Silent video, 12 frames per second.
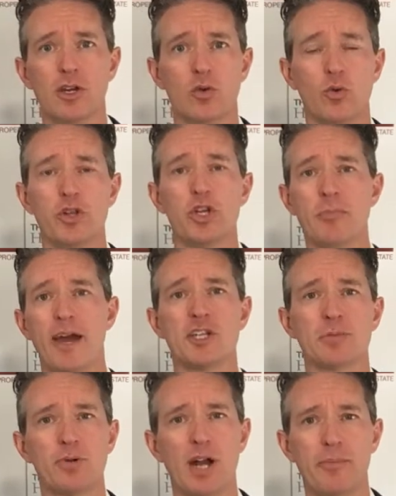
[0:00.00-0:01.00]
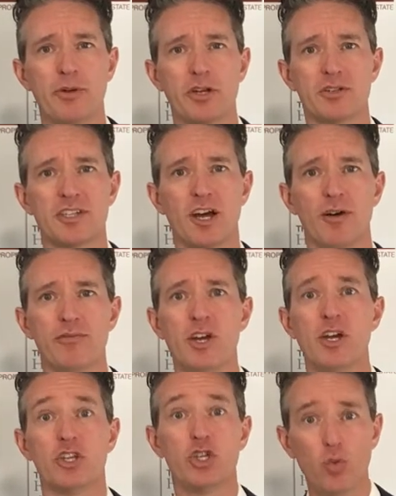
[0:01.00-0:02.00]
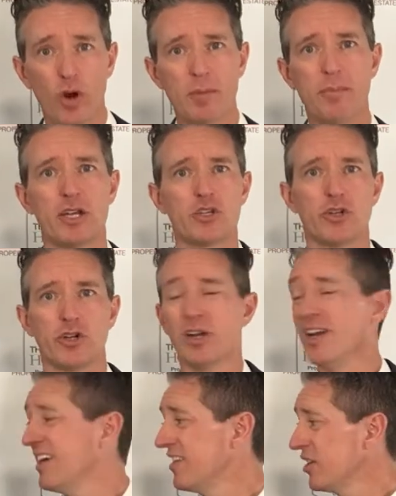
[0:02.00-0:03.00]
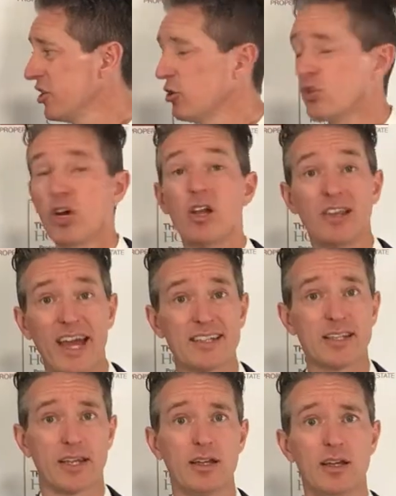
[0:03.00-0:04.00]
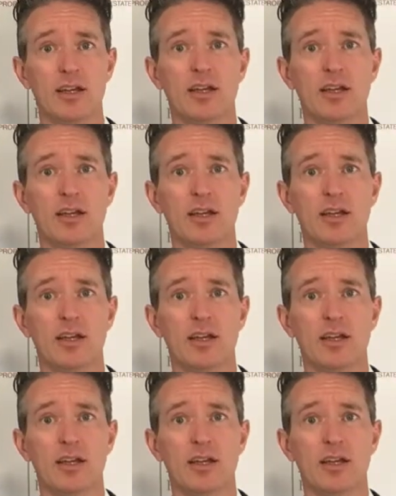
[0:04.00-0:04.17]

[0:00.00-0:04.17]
whether you manage property yourself, you want to make sure that you're collecting